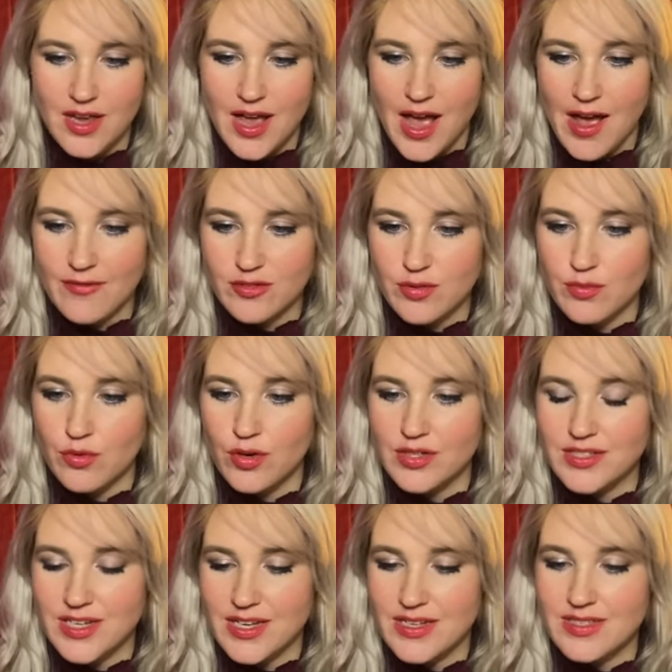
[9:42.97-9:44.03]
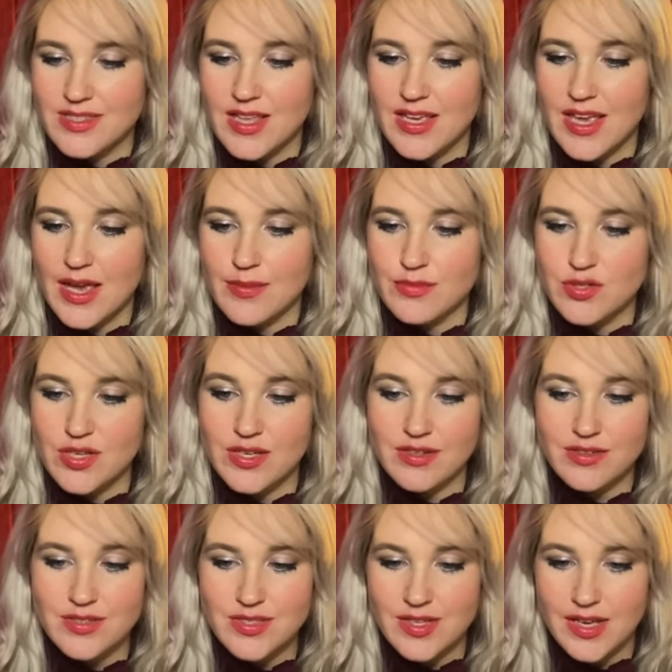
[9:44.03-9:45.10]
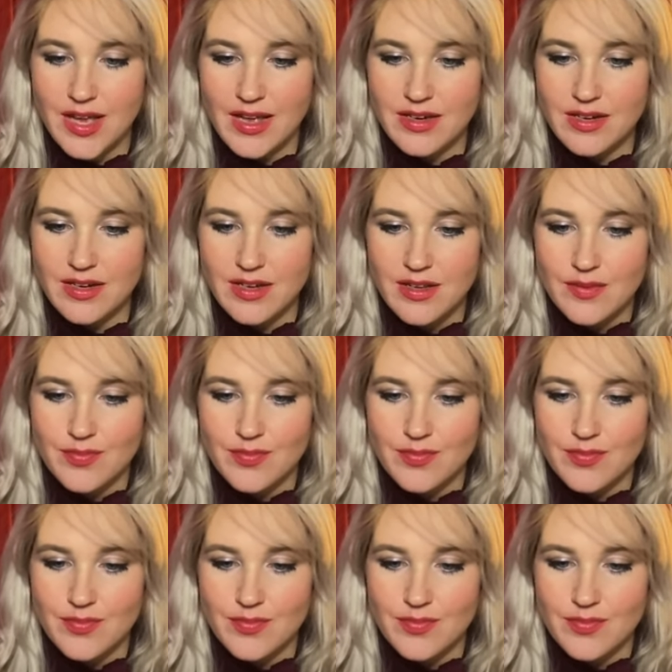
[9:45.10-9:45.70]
After more days, they came to hills again.